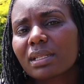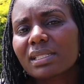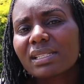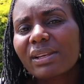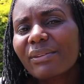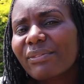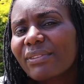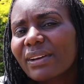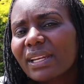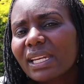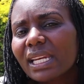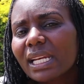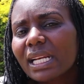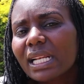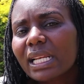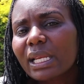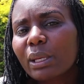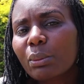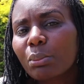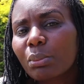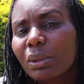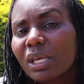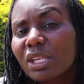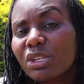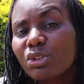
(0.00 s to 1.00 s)

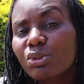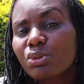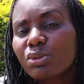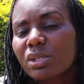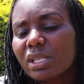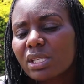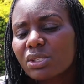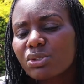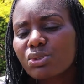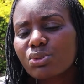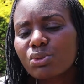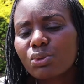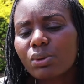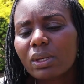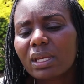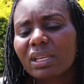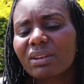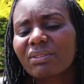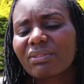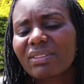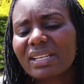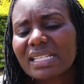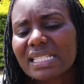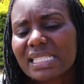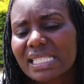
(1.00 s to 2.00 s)
definitely mean you need to
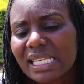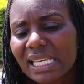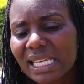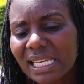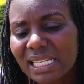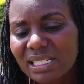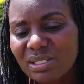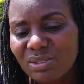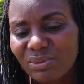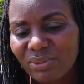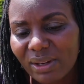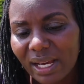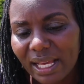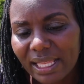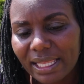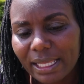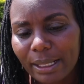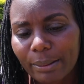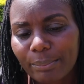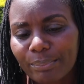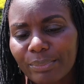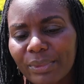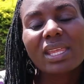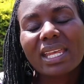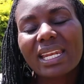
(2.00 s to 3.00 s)
investigate
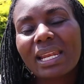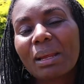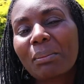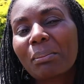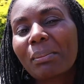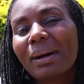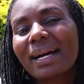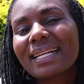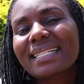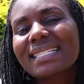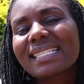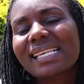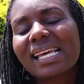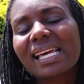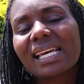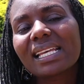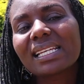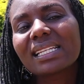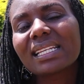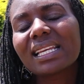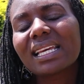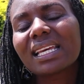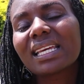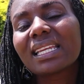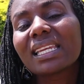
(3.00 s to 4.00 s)
further. The number
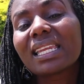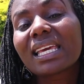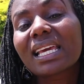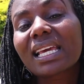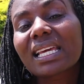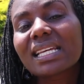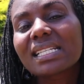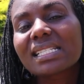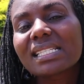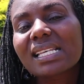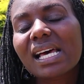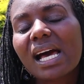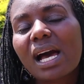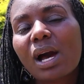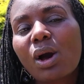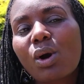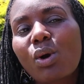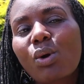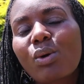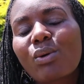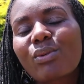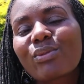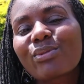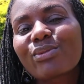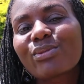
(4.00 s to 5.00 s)
10 indicator
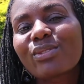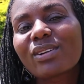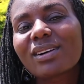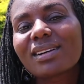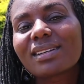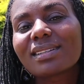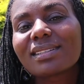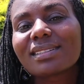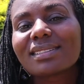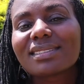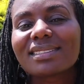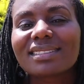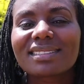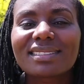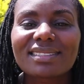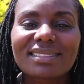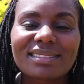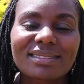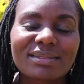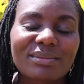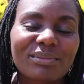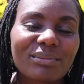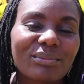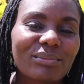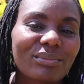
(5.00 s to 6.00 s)
of
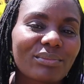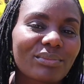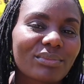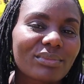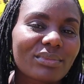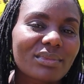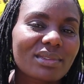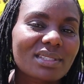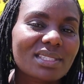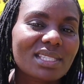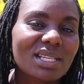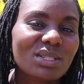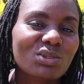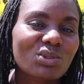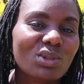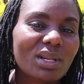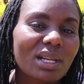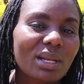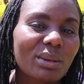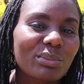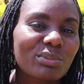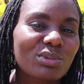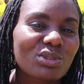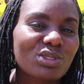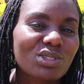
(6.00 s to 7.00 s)

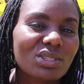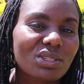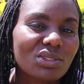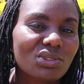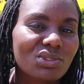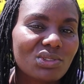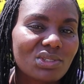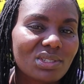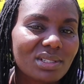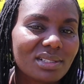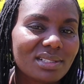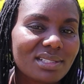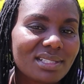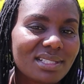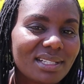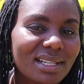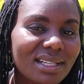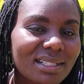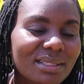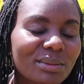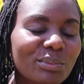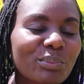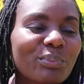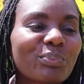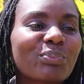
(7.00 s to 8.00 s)
sexual abuse in
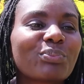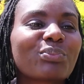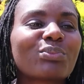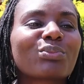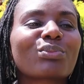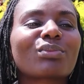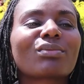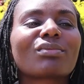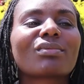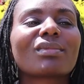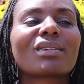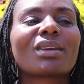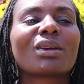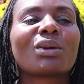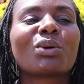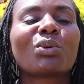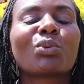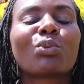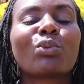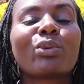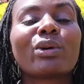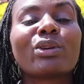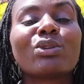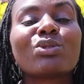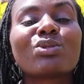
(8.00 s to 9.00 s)
children,
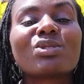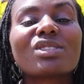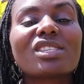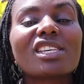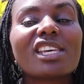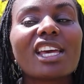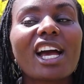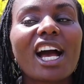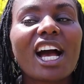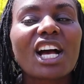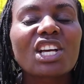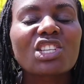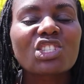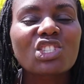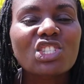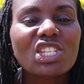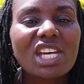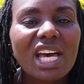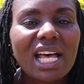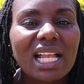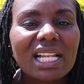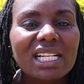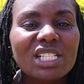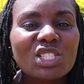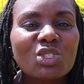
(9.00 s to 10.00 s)
when you see a
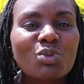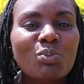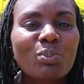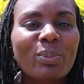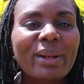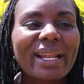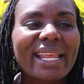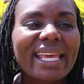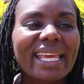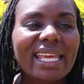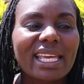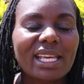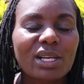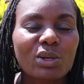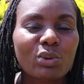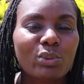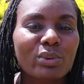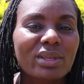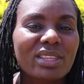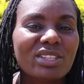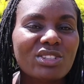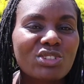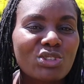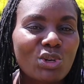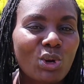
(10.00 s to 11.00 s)
child playing
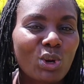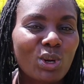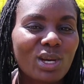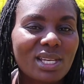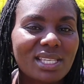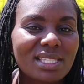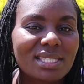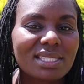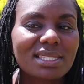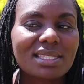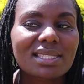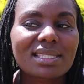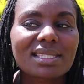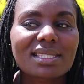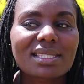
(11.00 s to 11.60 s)
with toys